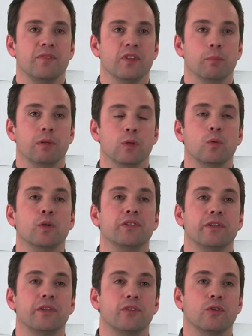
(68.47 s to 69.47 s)
The
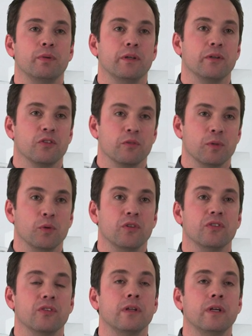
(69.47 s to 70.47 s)
Bluewater superior
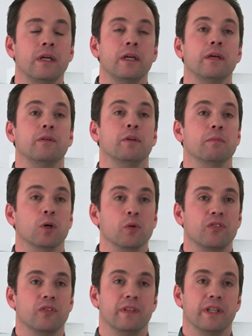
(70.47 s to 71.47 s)
osmosis
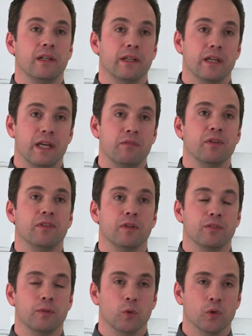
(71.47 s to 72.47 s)
removes nearly everything
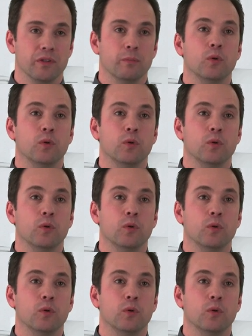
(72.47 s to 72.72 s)
from water.